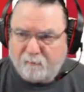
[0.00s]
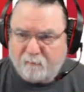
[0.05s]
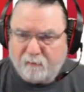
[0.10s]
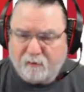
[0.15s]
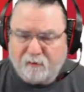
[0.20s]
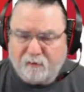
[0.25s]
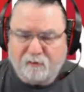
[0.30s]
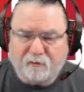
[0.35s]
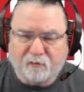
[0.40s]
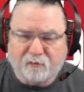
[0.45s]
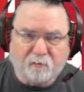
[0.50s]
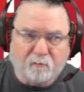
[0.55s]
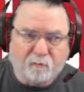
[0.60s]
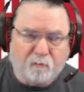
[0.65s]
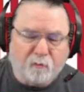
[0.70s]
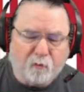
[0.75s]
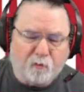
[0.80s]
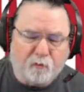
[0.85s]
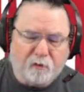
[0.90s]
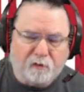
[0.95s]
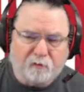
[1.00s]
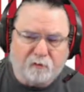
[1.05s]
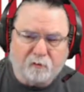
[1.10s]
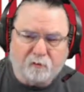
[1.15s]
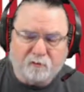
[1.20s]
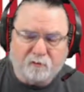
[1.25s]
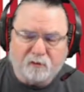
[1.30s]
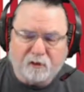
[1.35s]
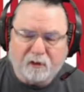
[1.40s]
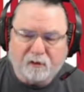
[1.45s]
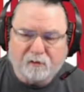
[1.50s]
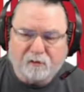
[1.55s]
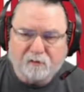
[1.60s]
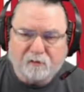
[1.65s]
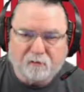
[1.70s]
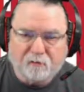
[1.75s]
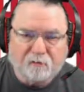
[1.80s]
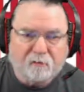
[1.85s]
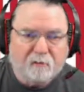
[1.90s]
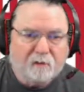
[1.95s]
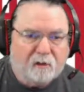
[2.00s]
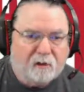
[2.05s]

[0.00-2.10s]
minutes and 42 seconds